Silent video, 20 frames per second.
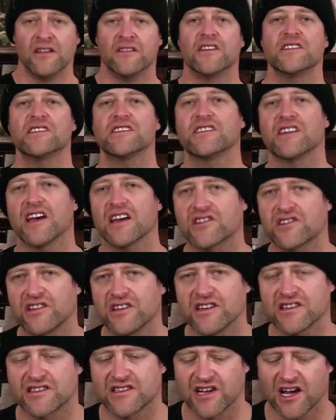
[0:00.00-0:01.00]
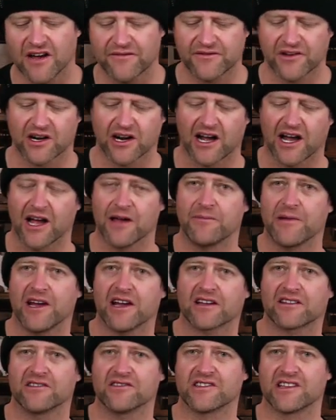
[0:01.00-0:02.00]
This is actually a softer high
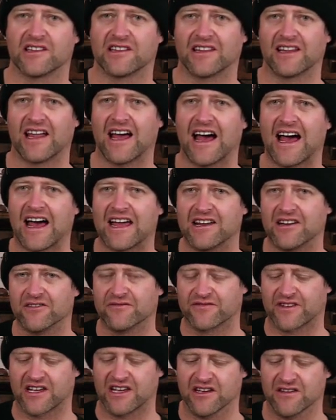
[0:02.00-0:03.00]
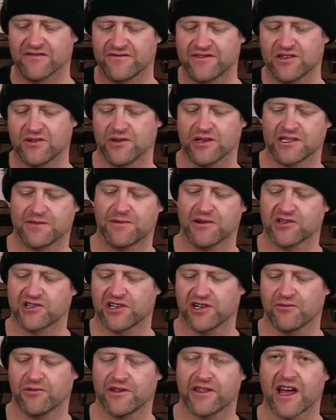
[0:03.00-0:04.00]
back. There's a lot of give to it,
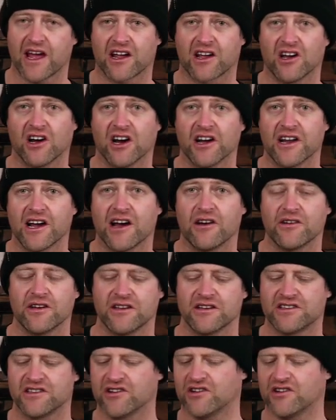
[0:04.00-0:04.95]
especially where that cutout is.